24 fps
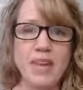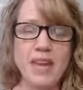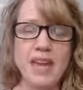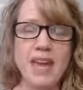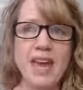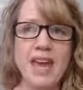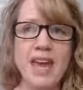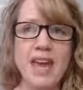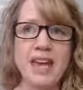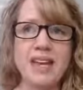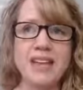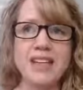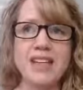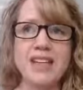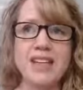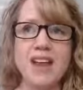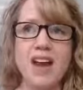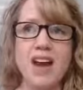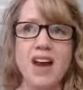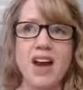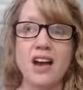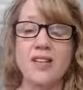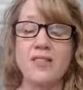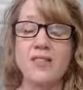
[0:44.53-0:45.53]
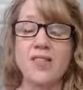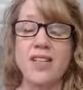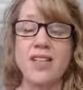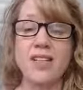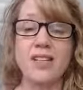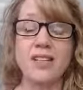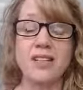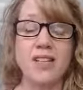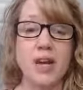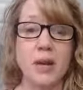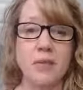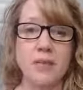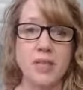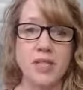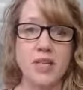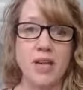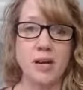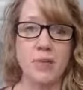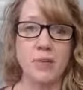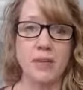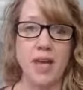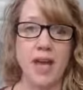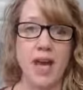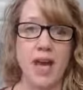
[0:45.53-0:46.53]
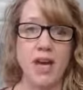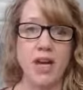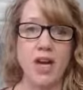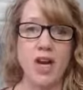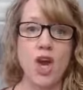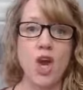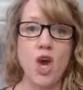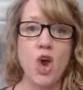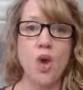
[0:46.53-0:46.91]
And I've seen it time and time again,